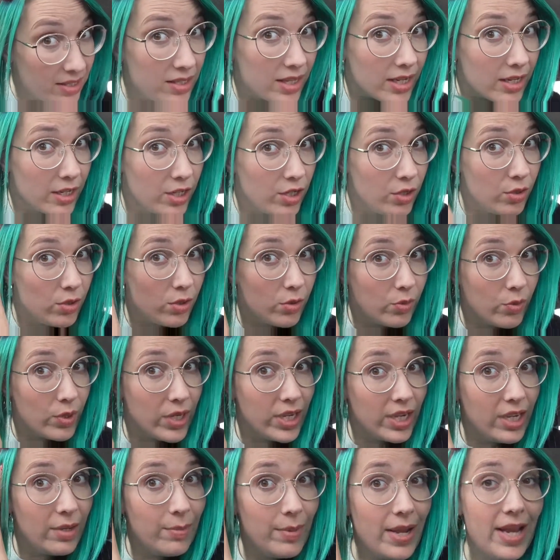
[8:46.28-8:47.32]
this like cute little
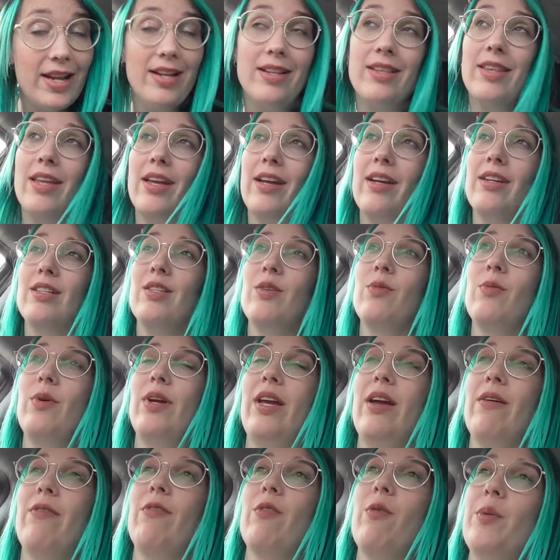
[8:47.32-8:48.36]
headband thing to
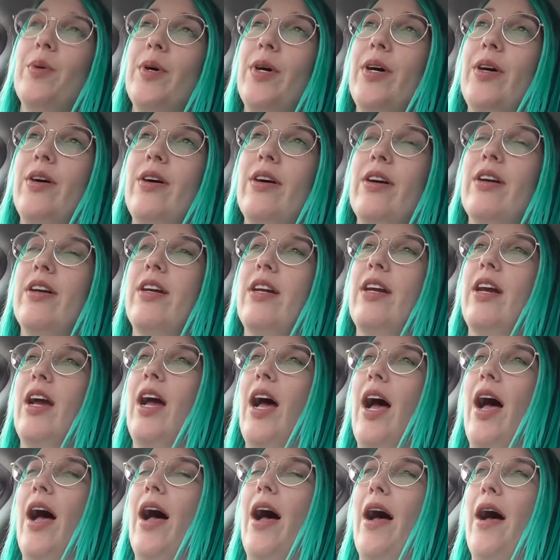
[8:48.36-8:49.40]
wear for work,
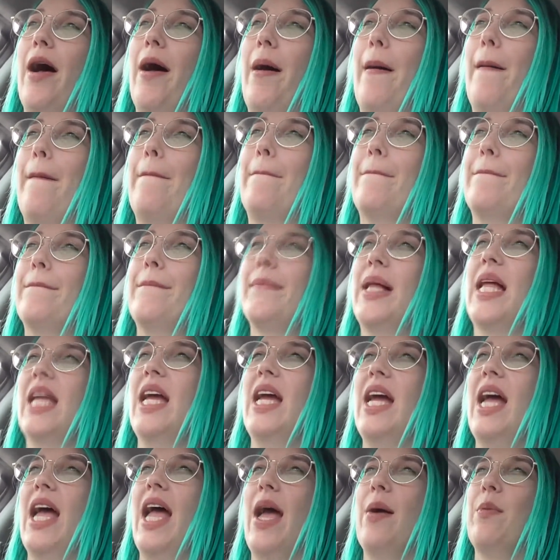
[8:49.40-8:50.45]

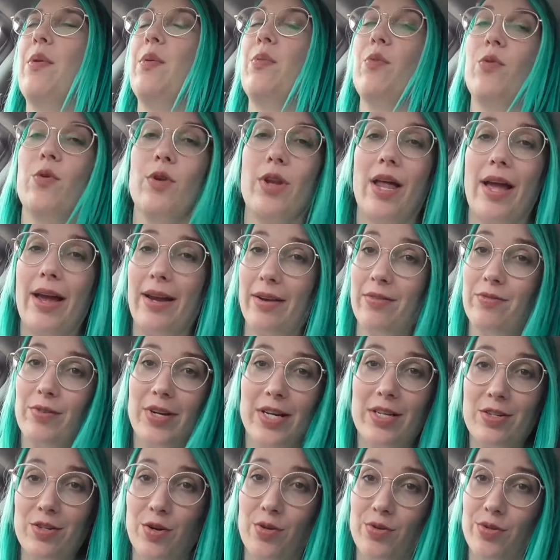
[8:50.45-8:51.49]
and we wore like
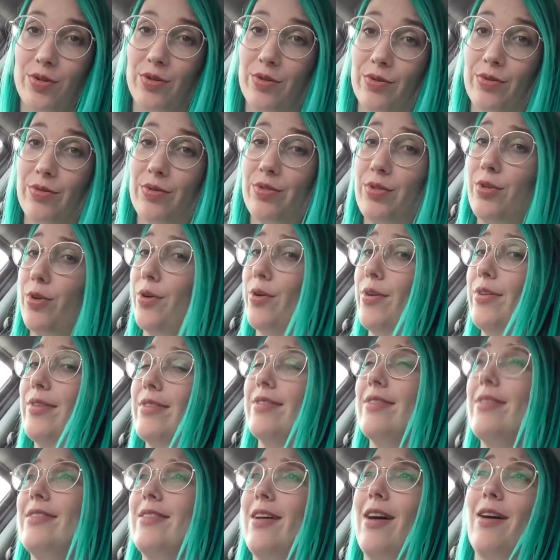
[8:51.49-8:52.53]
red tutu skirts
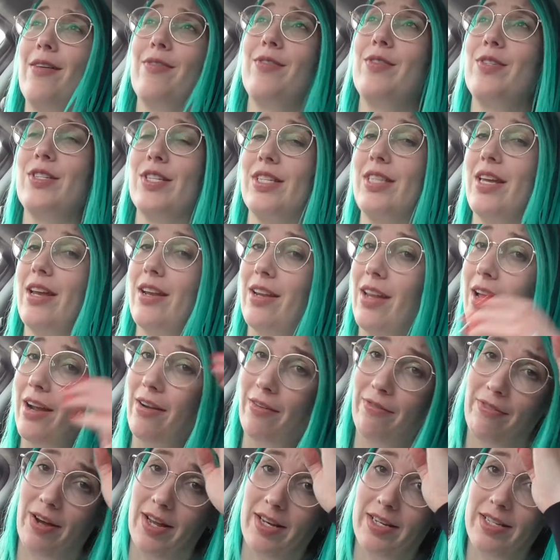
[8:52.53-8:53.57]
and stuff and just had like
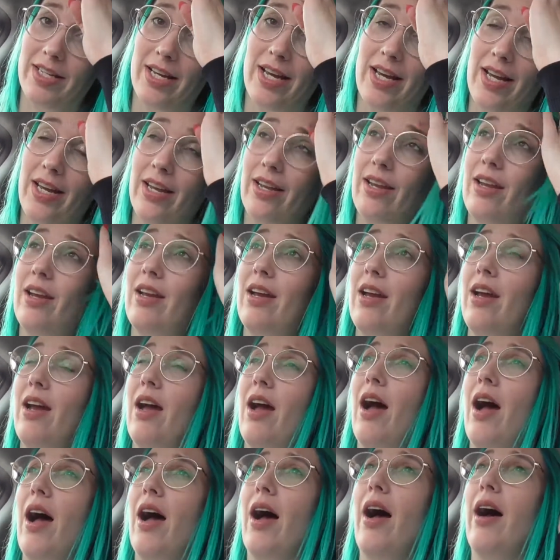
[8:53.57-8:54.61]
a fun day.
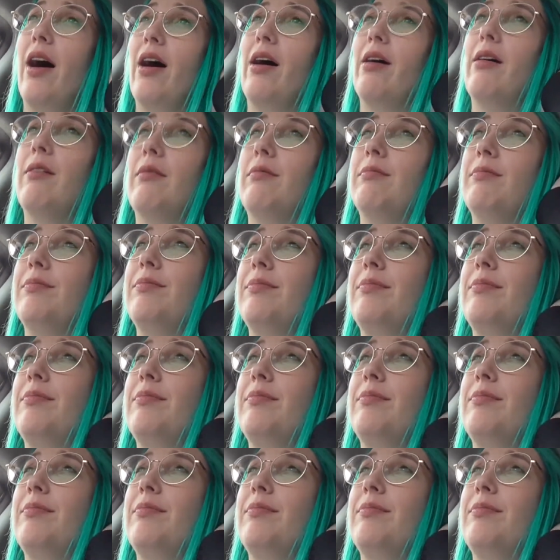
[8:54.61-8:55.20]
Our